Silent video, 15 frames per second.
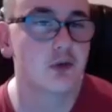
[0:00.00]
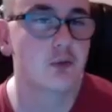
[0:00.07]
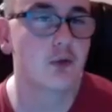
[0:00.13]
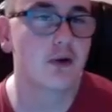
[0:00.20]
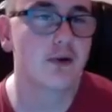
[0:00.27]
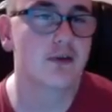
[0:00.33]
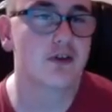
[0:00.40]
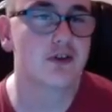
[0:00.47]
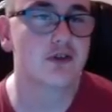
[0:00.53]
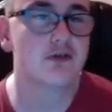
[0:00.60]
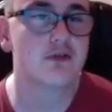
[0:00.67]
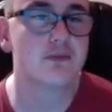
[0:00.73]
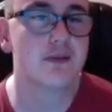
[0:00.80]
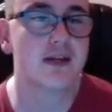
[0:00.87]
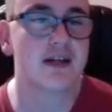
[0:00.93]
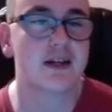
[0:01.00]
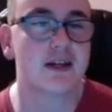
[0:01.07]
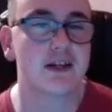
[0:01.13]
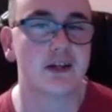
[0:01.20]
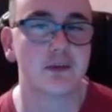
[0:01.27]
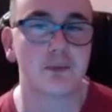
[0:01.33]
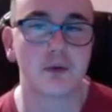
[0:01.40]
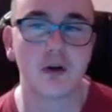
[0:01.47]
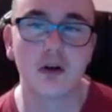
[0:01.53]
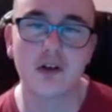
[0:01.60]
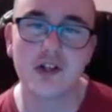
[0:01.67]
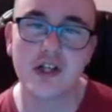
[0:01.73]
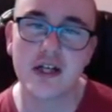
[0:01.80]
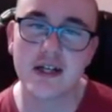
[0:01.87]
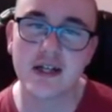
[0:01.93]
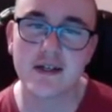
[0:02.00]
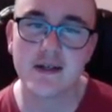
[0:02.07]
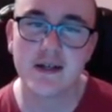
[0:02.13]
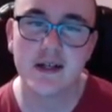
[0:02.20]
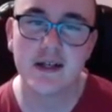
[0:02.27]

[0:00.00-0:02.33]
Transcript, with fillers: you want to do is make a new project.